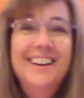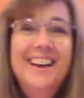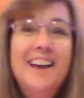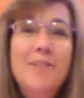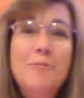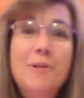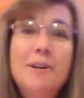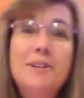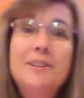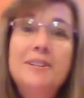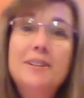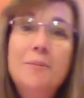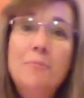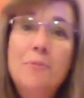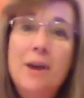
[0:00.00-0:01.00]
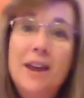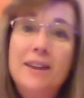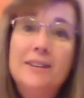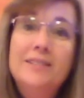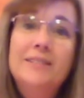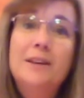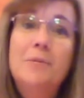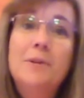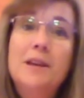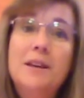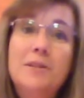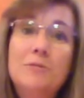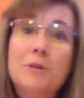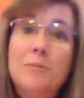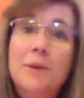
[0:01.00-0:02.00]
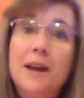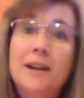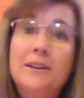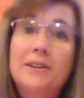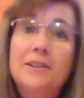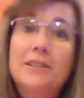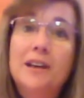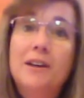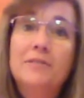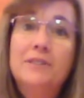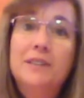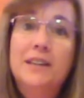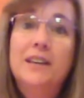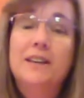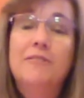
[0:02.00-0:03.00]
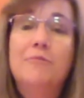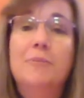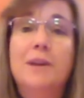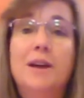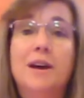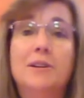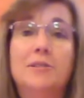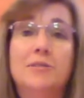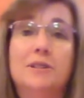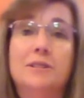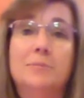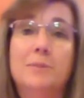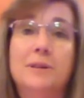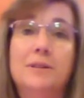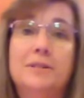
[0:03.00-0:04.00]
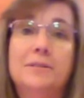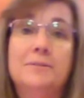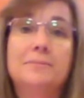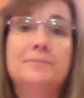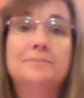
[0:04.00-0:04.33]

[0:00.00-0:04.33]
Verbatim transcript: and what are some ways that we can remind ourselves to give beyond Christmas?